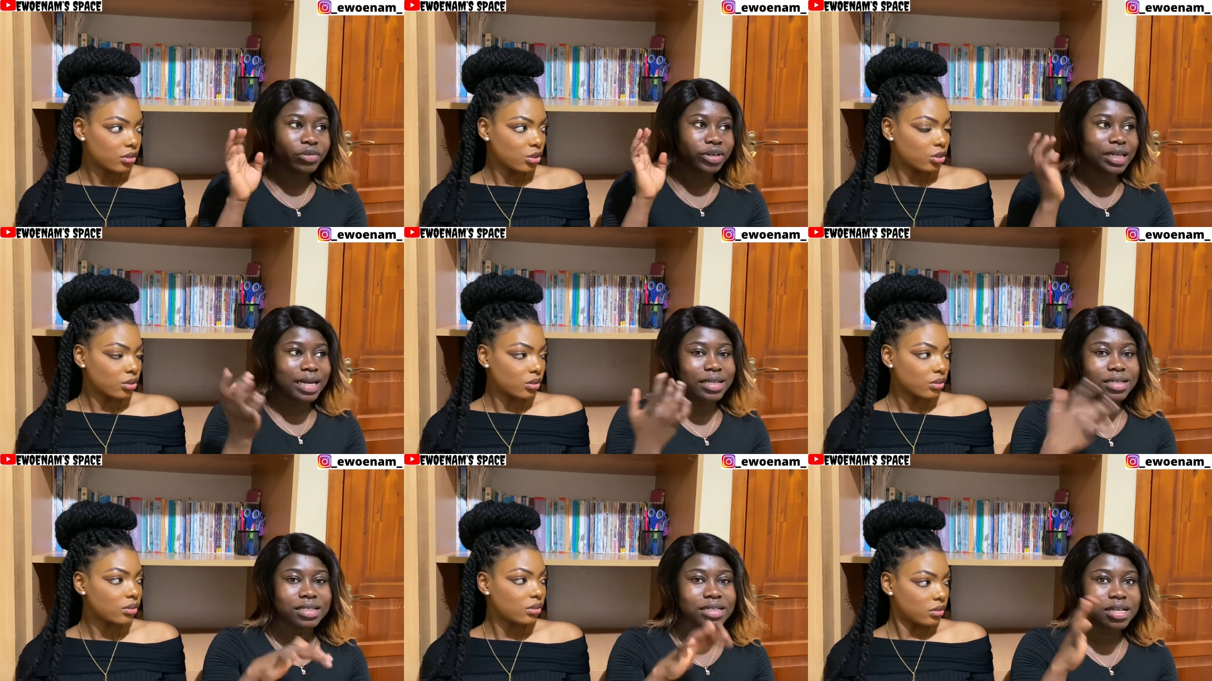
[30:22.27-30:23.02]
Speaker 1: Riga, the
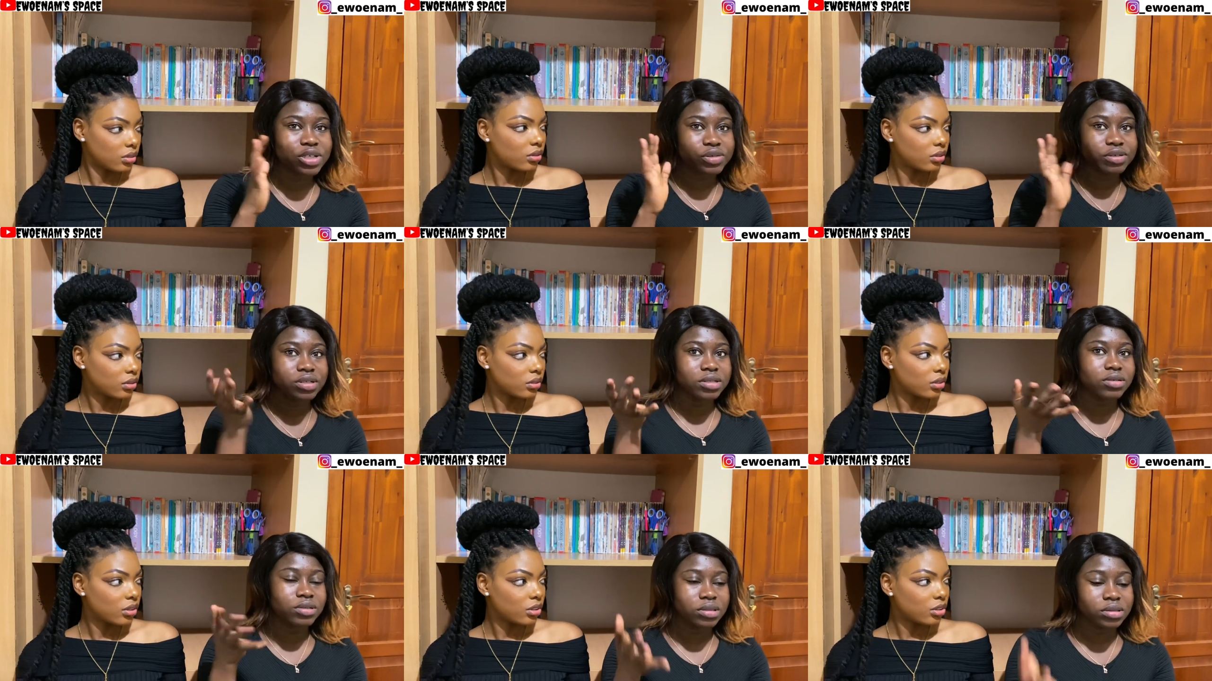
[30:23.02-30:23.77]
thing has already
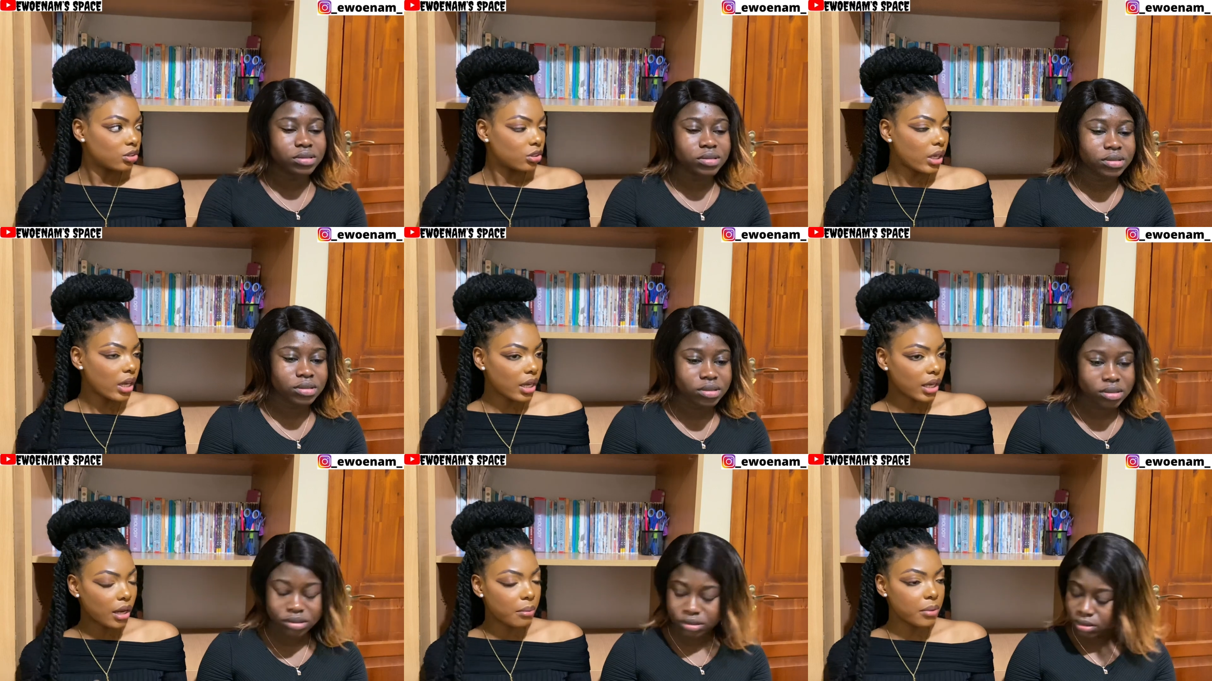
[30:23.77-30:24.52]
gone.
Speaker 2: So yeah,
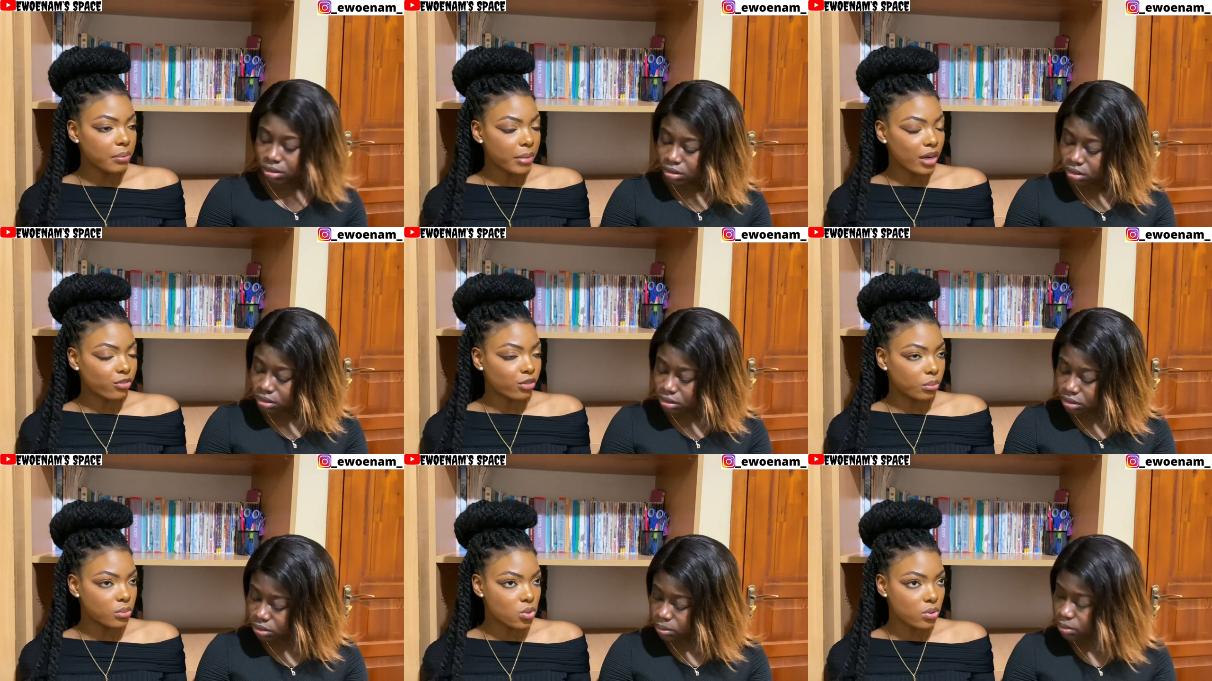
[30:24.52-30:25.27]
coming back from
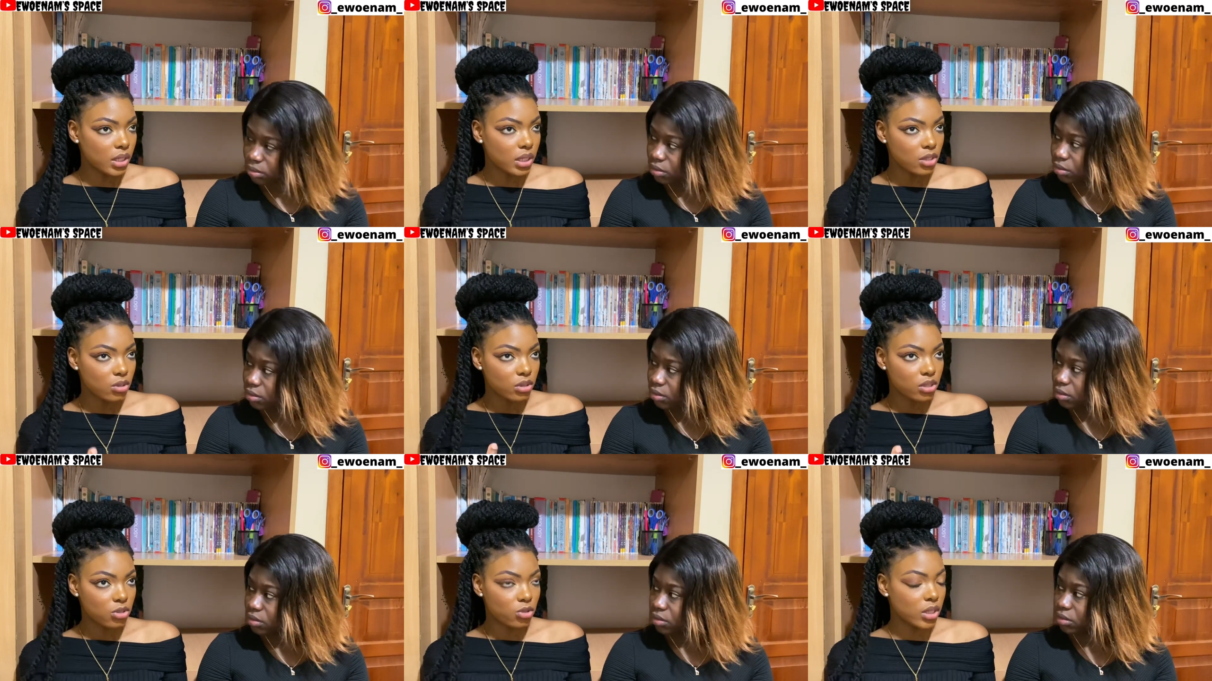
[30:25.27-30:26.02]
Sweden, it was
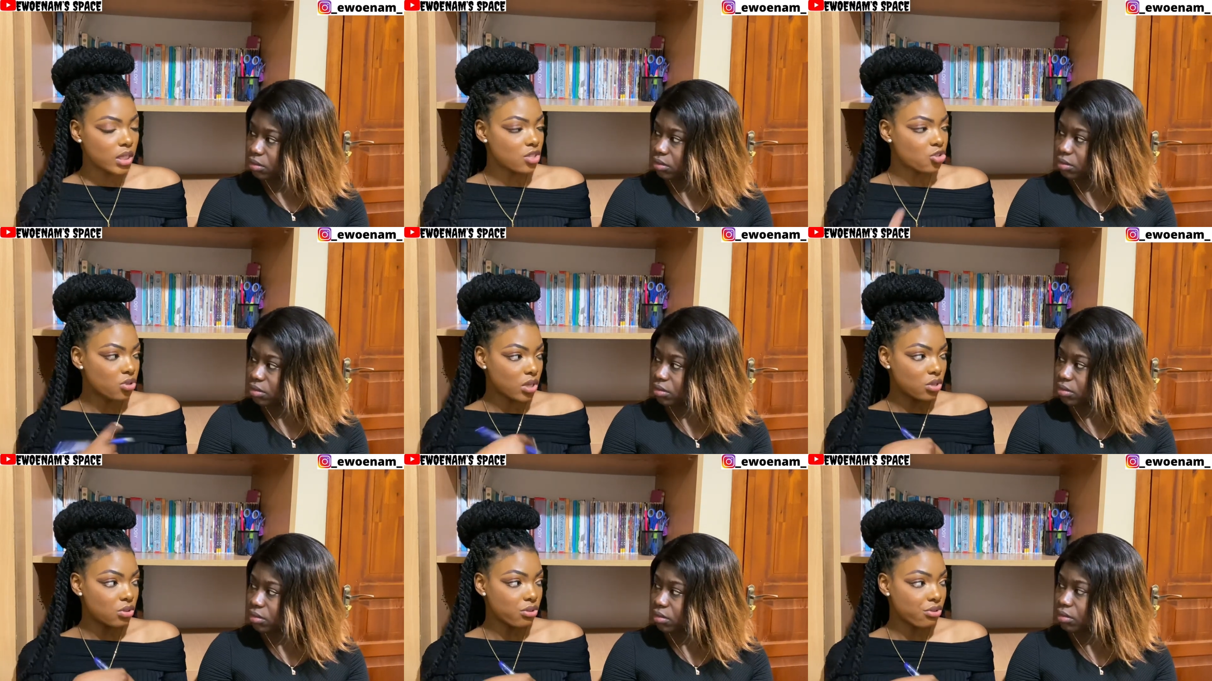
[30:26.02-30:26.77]
Sweden straight
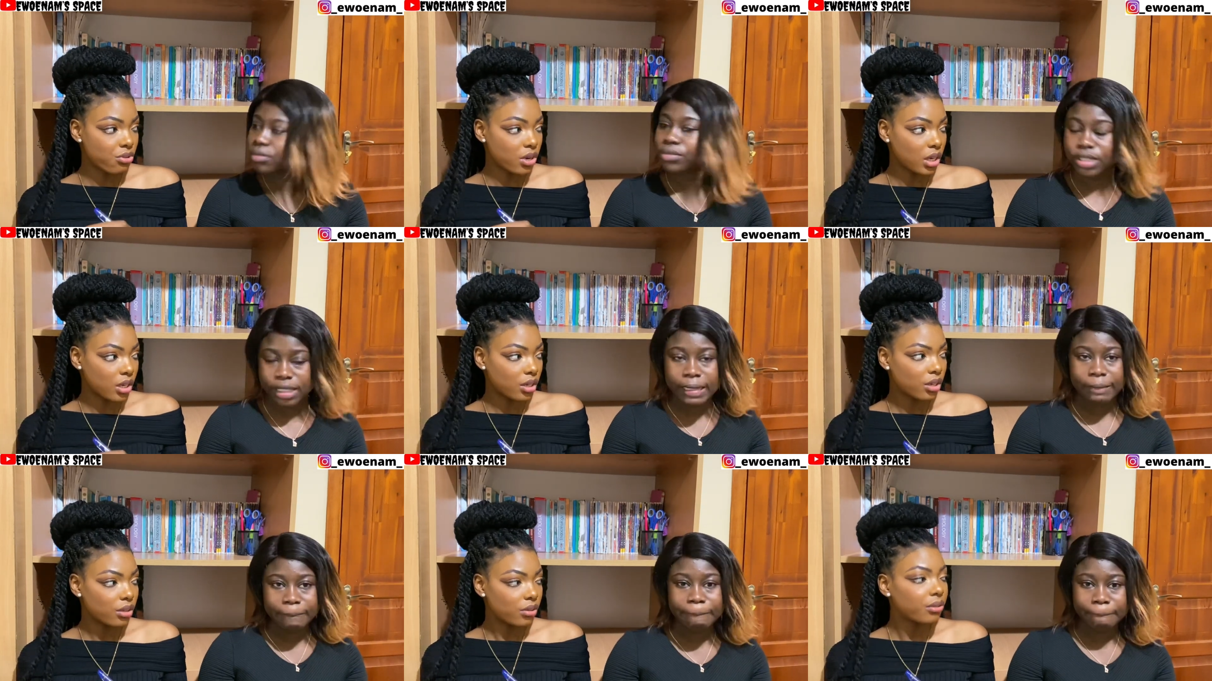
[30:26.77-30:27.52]
to Ukraine. Yeah.
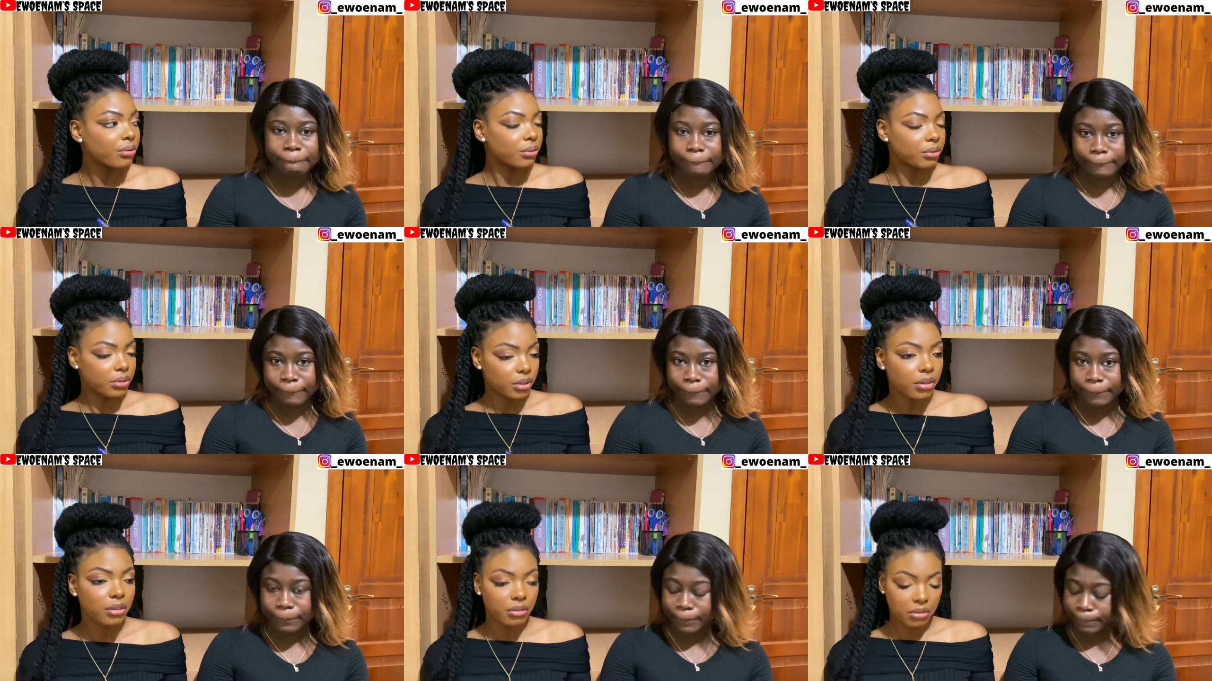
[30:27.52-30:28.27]
Oh, okay,
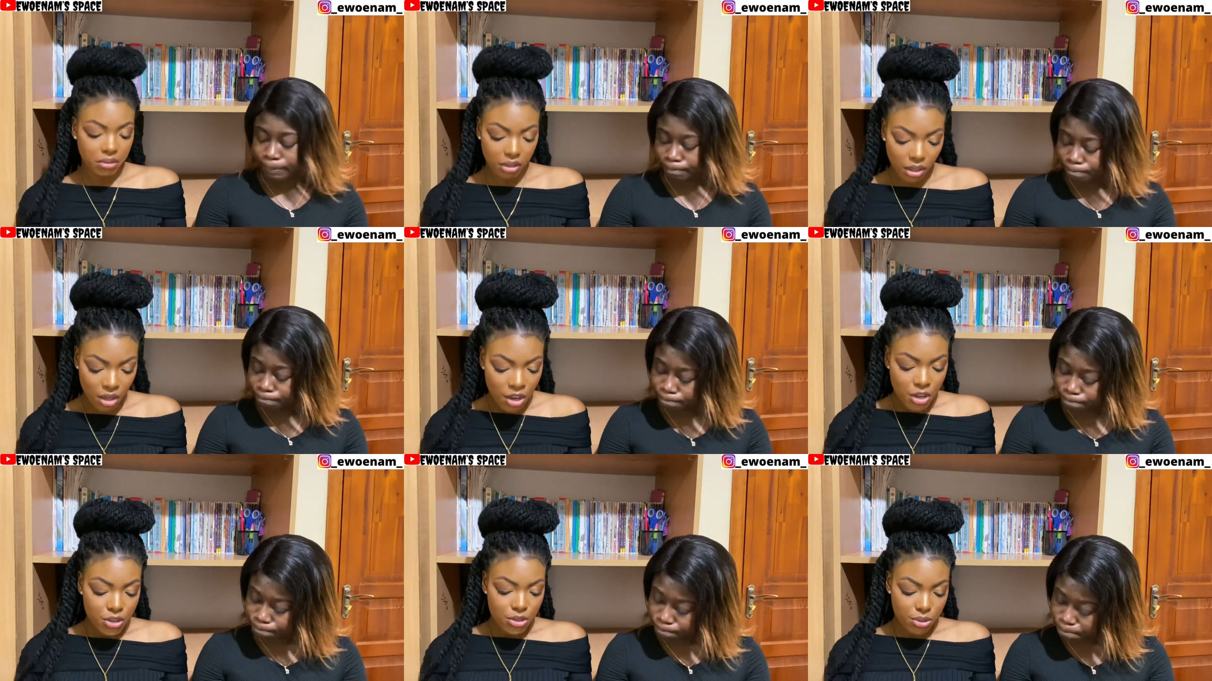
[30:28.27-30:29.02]
okay.
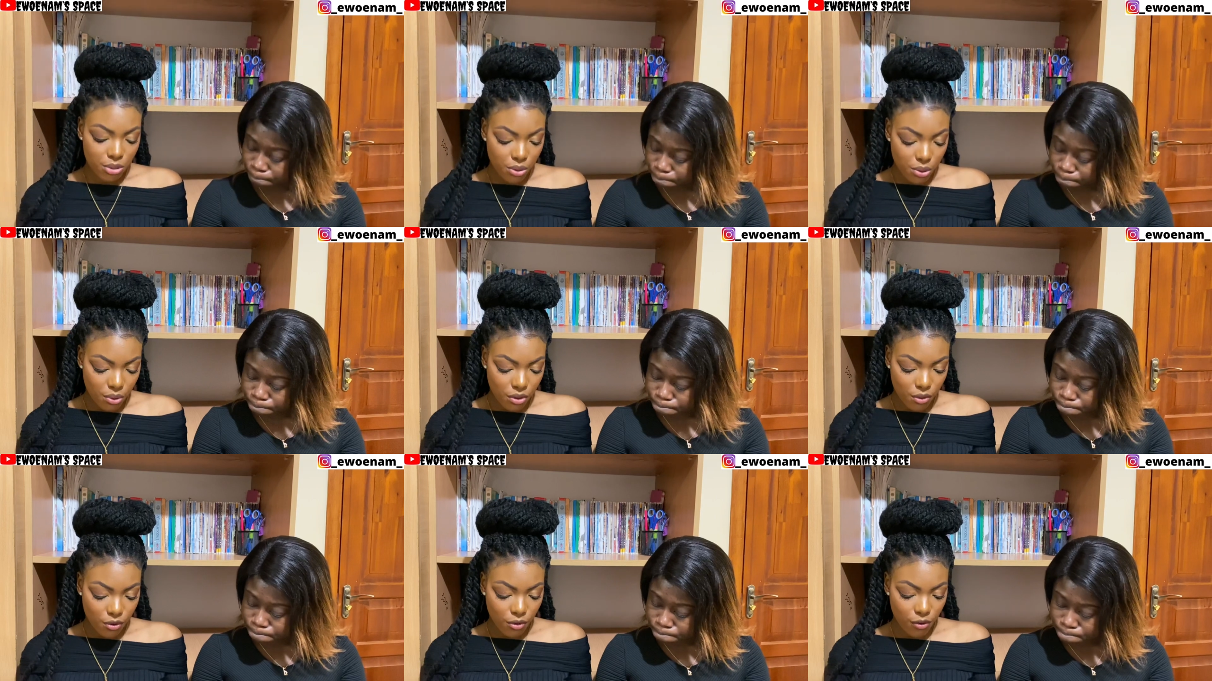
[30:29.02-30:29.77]

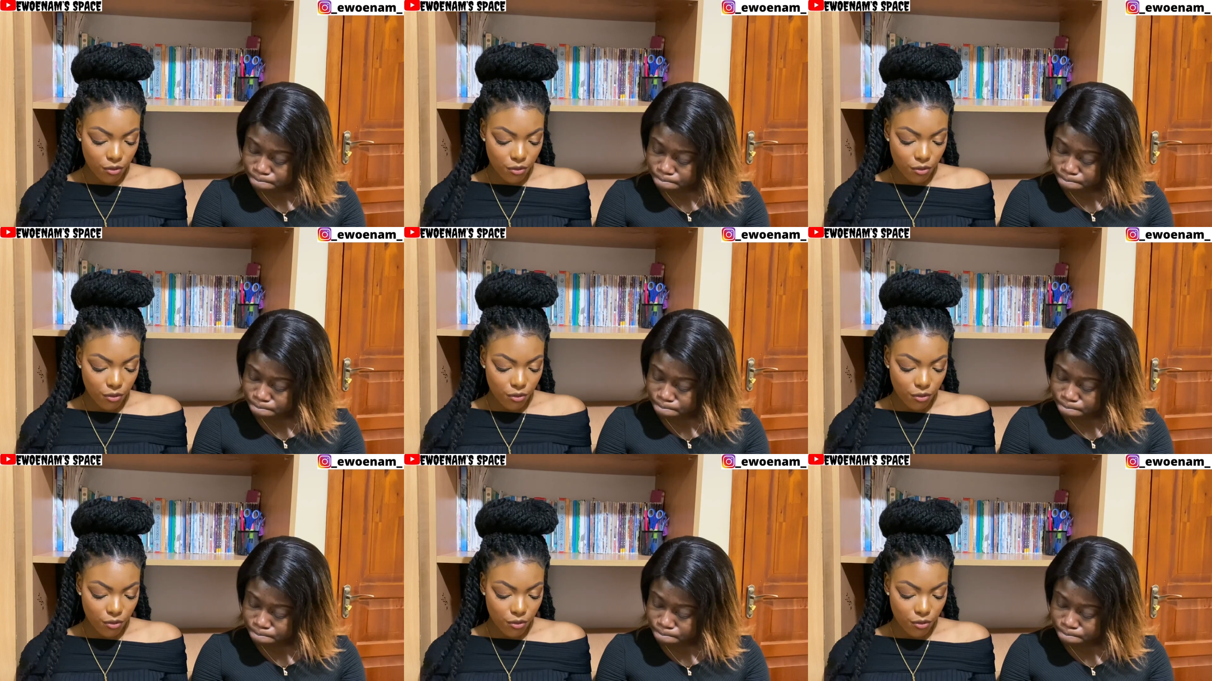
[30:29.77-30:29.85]
So